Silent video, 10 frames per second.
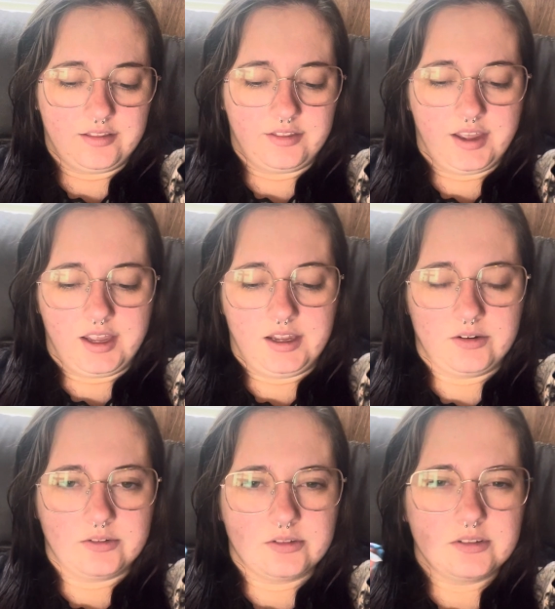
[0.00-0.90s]
They
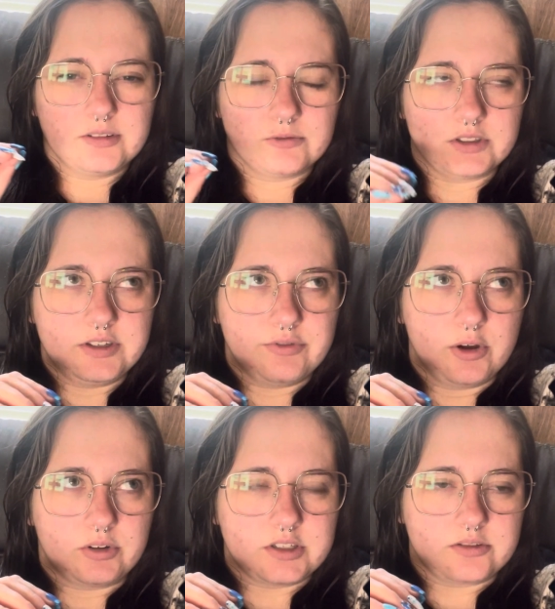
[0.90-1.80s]
really
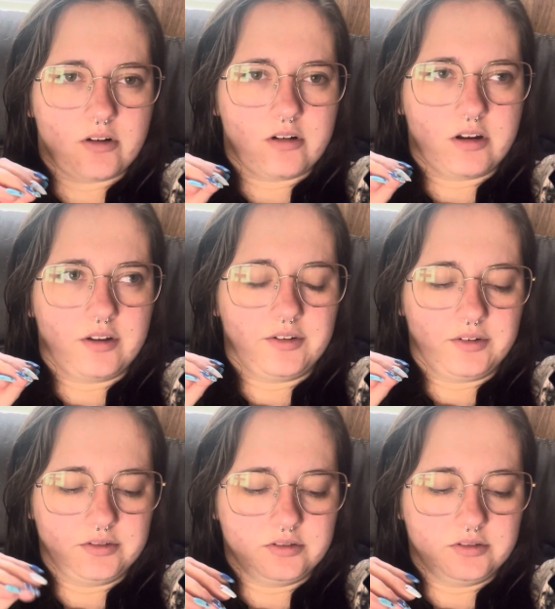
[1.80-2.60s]
focused on